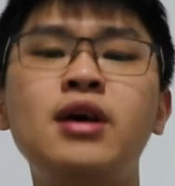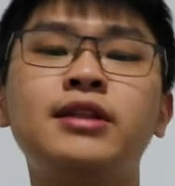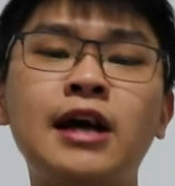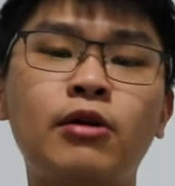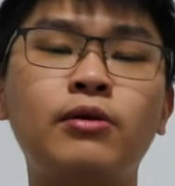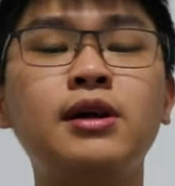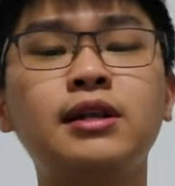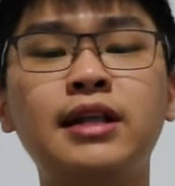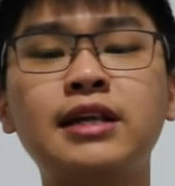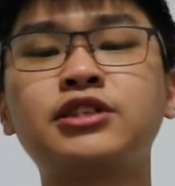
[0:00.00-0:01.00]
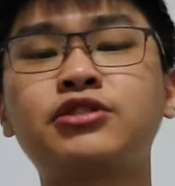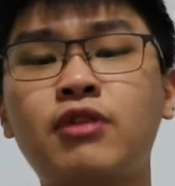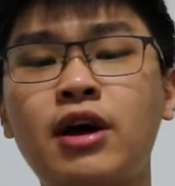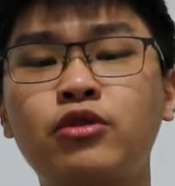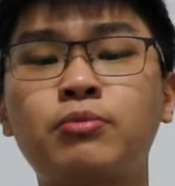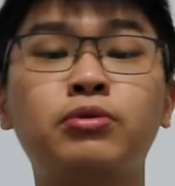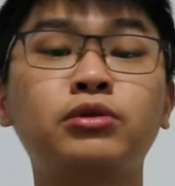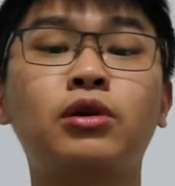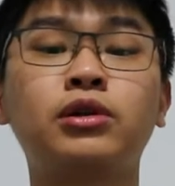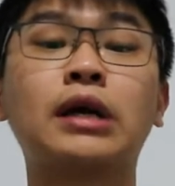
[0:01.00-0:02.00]
Now let's try to
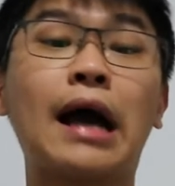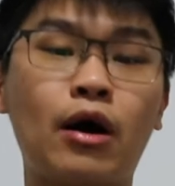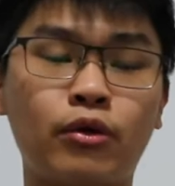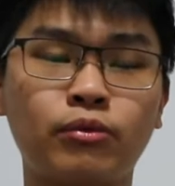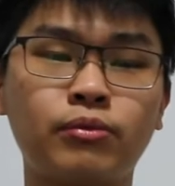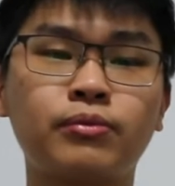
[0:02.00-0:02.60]
put on a gown.